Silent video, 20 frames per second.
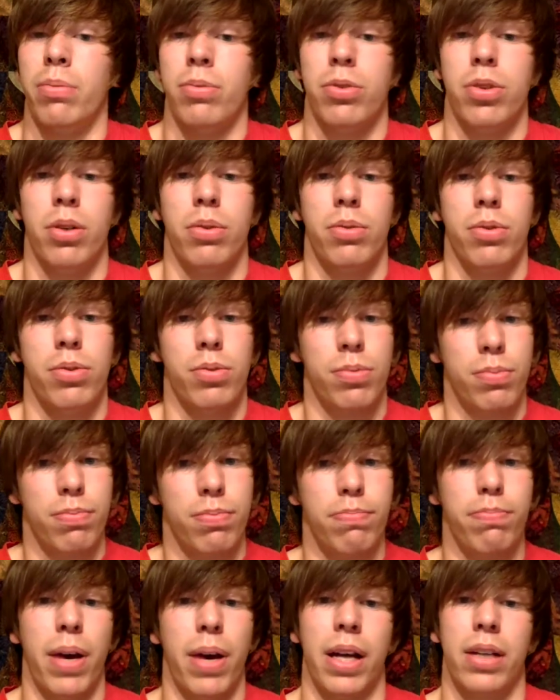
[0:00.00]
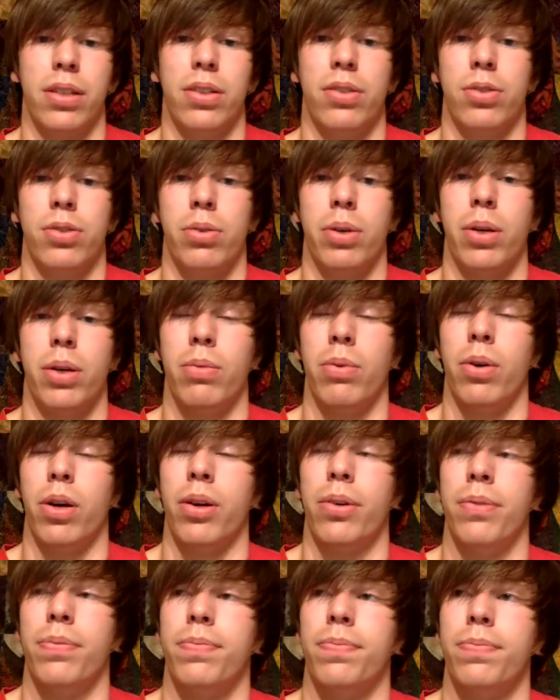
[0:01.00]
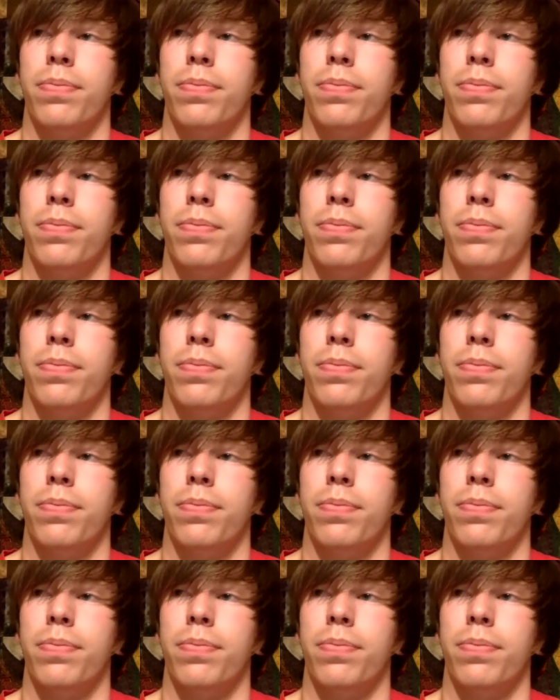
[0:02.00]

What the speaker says: So it was back to square one.